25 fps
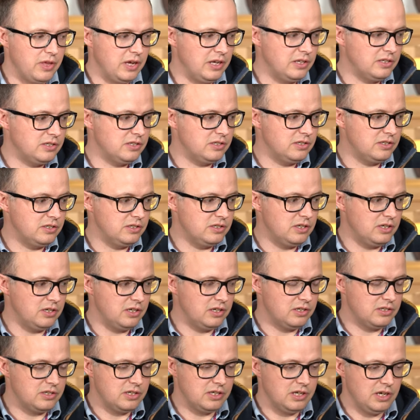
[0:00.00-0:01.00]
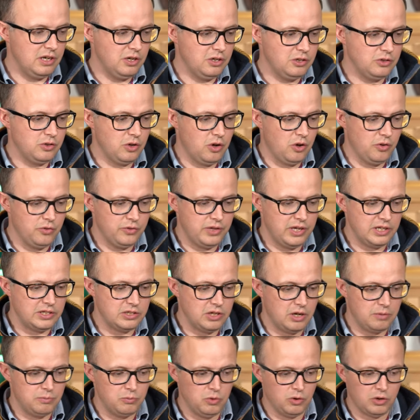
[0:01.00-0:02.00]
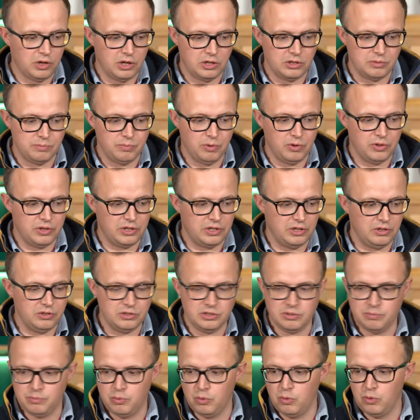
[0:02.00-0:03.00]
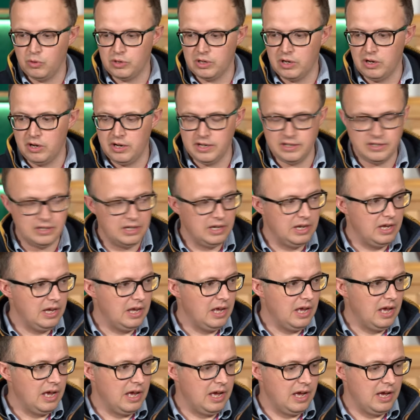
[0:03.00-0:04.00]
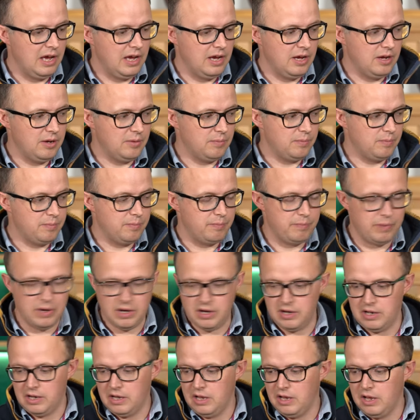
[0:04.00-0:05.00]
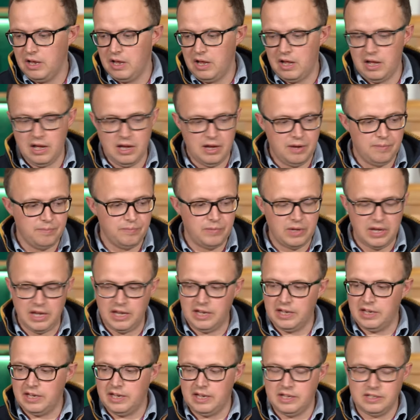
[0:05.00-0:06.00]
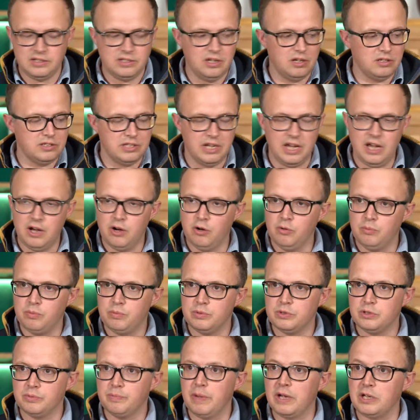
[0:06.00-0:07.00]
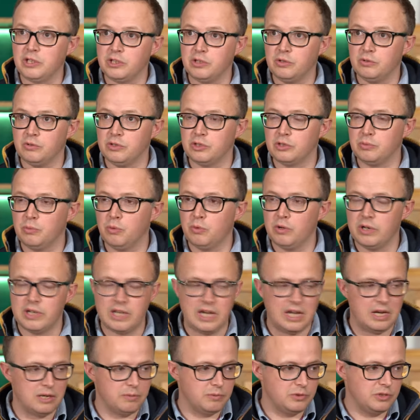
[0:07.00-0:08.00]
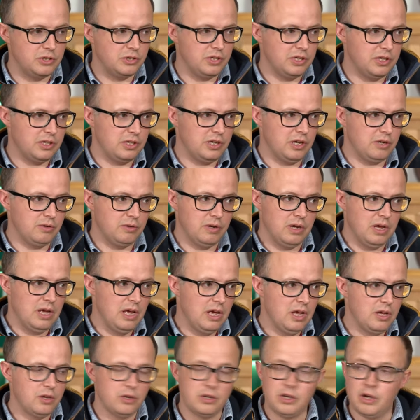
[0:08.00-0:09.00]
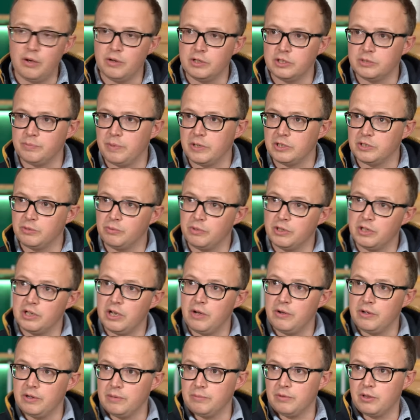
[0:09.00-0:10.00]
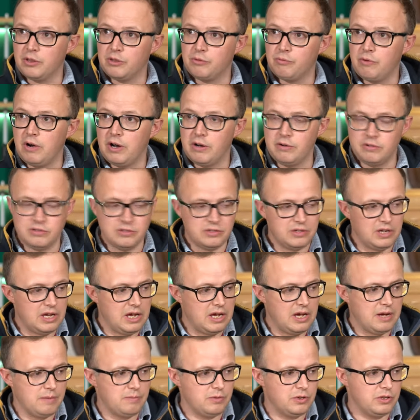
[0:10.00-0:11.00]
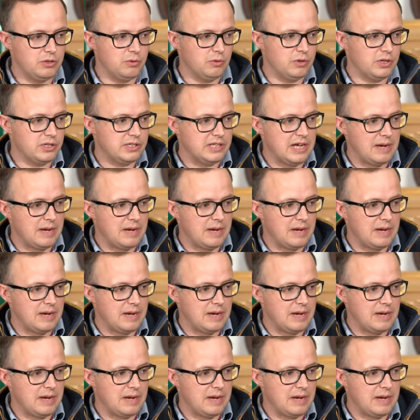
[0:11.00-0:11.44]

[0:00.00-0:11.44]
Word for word: thing to, to, to, use. On this, I'm not going to bother using a bore guide, uh, but um, it, it does help, especially on the smaller calibers. You, you know, going especially when you're going up the throat, uh, you don't want to